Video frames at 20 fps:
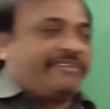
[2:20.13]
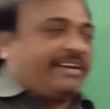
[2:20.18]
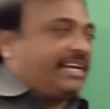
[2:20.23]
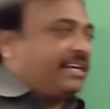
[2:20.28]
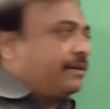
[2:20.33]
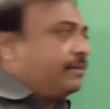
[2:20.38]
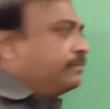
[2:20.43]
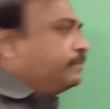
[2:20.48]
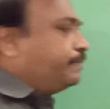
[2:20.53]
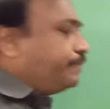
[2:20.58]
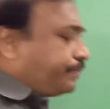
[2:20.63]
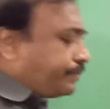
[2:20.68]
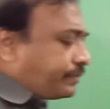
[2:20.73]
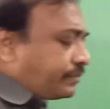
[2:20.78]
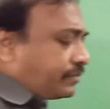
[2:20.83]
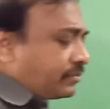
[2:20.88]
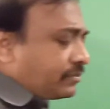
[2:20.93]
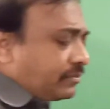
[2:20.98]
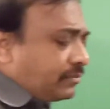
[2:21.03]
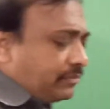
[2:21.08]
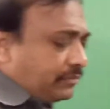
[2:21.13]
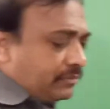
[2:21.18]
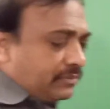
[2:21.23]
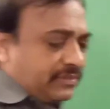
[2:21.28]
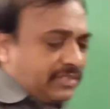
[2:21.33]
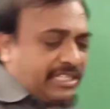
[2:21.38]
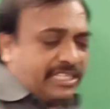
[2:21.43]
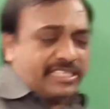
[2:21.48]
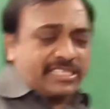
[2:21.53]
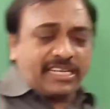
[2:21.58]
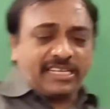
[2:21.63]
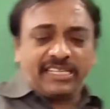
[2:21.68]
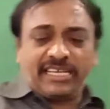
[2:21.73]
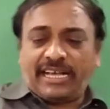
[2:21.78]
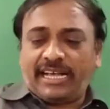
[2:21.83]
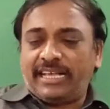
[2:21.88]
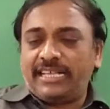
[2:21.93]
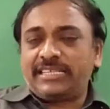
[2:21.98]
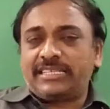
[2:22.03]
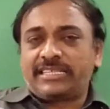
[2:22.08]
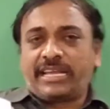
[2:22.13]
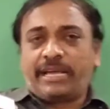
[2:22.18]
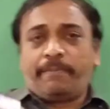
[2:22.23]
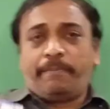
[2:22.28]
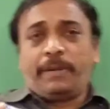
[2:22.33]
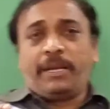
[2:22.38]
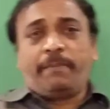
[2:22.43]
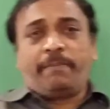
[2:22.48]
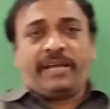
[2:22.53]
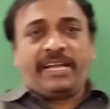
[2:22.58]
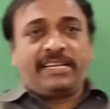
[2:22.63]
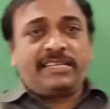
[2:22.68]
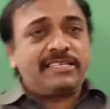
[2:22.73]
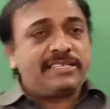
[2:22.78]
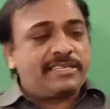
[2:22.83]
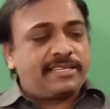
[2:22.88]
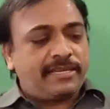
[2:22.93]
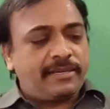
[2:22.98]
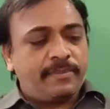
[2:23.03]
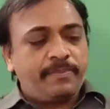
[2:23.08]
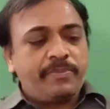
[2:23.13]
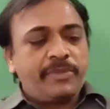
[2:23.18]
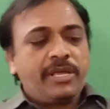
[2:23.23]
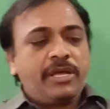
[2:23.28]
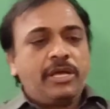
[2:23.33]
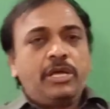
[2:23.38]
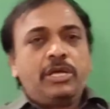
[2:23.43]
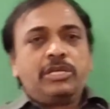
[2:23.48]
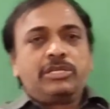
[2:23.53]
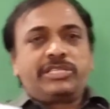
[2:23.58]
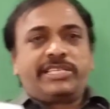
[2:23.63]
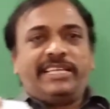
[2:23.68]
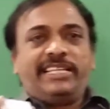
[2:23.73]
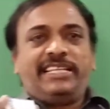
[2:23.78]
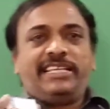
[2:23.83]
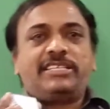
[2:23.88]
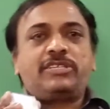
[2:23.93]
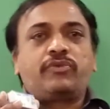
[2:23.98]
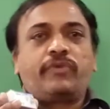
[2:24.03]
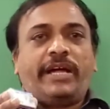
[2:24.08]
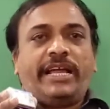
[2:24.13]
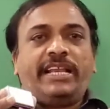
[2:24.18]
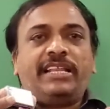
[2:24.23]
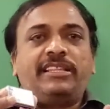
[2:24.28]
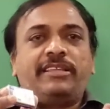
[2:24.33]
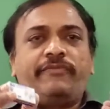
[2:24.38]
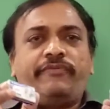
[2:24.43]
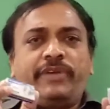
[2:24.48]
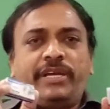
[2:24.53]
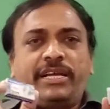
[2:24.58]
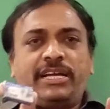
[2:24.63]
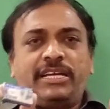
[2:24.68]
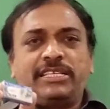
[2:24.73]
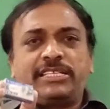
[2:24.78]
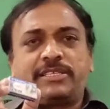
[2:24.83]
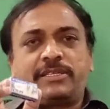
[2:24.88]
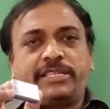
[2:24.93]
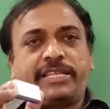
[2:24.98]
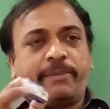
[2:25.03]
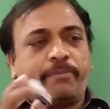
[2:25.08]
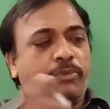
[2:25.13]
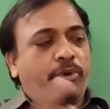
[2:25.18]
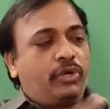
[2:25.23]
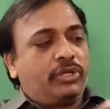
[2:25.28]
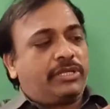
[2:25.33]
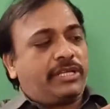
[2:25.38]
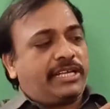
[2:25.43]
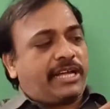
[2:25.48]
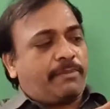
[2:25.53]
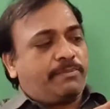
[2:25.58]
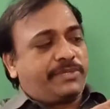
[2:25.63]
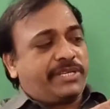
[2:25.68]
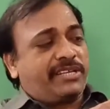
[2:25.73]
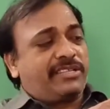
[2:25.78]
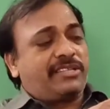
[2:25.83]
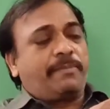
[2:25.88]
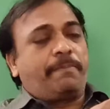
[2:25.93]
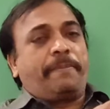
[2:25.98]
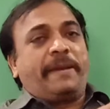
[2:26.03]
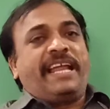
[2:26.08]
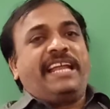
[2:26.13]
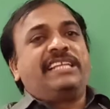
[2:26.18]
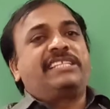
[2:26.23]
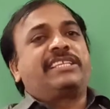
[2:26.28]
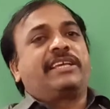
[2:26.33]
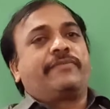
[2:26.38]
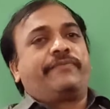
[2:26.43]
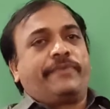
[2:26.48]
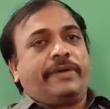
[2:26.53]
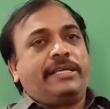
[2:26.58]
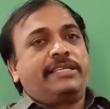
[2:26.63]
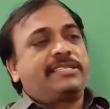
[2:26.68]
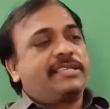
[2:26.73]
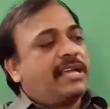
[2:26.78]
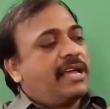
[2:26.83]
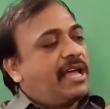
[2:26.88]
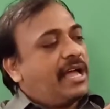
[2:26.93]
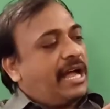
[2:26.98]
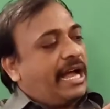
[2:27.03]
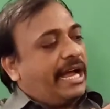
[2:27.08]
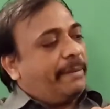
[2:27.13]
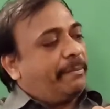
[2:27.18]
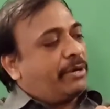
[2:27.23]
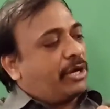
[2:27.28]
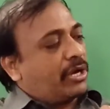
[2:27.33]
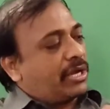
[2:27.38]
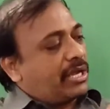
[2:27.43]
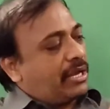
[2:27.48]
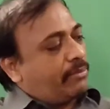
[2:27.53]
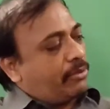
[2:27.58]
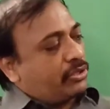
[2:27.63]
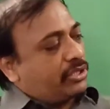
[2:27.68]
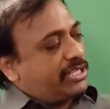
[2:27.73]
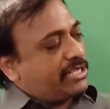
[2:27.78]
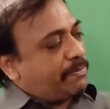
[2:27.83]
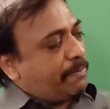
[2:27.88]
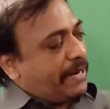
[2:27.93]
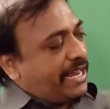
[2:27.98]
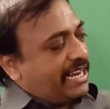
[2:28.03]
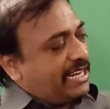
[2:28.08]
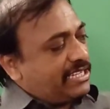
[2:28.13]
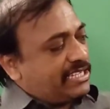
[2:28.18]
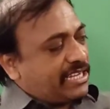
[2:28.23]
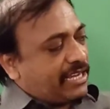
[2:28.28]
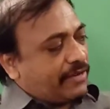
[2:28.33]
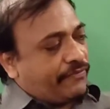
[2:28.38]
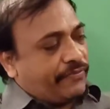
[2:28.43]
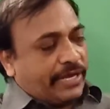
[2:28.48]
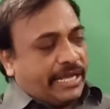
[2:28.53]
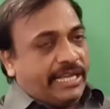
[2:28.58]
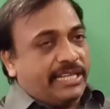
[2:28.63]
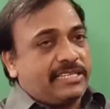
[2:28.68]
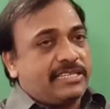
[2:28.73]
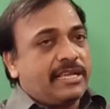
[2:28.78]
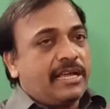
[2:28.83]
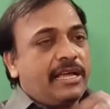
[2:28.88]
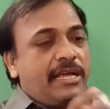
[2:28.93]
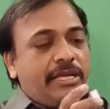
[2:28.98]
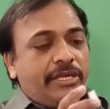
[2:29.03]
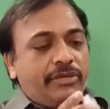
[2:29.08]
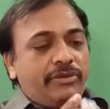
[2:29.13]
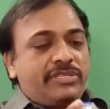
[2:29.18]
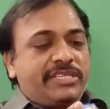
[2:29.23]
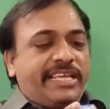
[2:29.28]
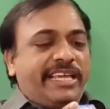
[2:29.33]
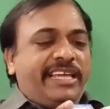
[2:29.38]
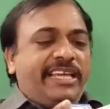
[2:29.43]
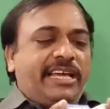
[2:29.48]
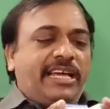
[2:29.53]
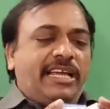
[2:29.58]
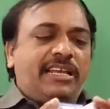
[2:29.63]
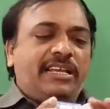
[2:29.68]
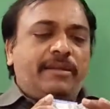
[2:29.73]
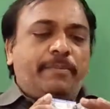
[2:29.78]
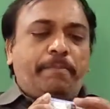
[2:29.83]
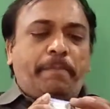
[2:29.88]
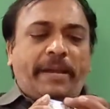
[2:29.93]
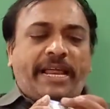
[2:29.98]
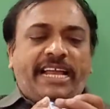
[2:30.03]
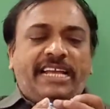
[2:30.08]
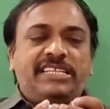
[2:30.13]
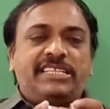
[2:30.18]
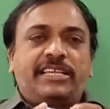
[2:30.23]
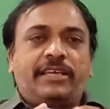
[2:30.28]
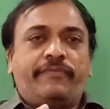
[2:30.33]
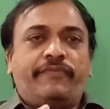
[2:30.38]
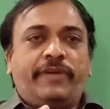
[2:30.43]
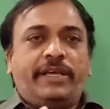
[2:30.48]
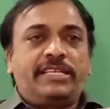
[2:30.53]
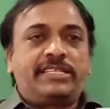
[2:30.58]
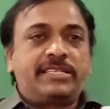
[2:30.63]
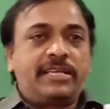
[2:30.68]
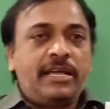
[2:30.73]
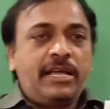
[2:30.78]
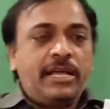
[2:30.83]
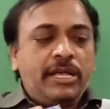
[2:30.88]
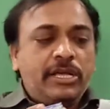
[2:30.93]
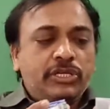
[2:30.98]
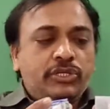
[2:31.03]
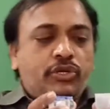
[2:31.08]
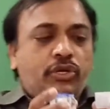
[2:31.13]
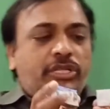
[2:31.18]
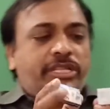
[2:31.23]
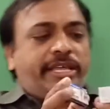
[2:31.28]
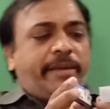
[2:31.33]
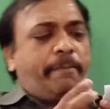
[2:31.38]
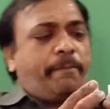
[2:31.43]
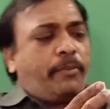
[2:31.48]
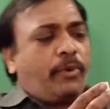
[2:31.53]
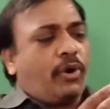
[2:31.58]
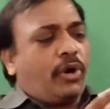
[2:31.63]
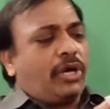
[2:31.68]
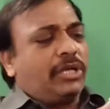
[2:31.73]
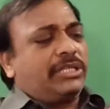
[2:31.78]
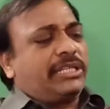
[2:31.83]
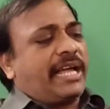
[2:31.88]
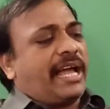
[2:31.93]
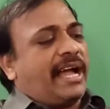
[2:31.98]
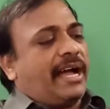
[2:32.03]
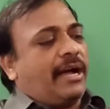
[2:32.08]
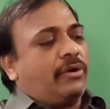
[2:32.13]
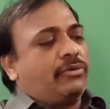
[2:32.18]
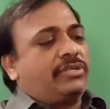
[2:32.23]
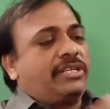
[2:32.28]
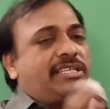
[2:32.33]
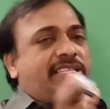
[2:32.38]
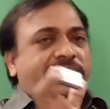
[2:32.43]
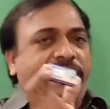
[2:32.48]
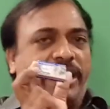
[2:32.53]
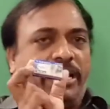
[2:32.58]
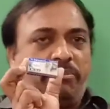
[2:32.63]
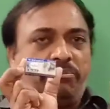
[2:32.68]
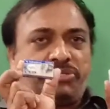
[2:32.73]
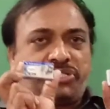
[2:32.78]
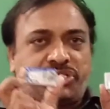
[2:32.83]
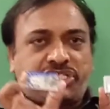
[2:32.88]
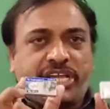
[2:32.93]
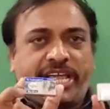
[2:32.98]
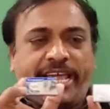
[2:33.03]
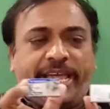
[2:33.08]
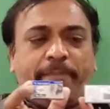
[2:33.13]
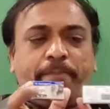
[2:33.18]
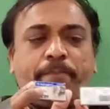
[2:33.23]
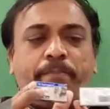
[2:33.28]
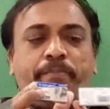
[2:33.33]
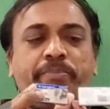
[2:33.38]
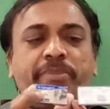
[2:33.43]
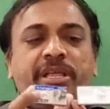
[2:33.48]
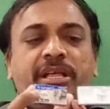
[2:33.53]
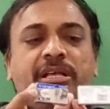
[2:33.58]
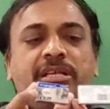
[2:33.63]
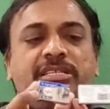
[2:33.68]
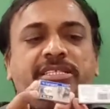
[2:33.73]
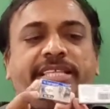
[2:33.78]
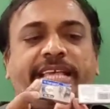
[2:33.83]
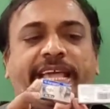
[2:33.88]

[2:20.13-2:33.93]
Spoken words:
it. These are the staple panes. See this one, the figures, they both, observe the plane surface. I am talking about this plane surface. You see here, plane surface. So they both have the same shape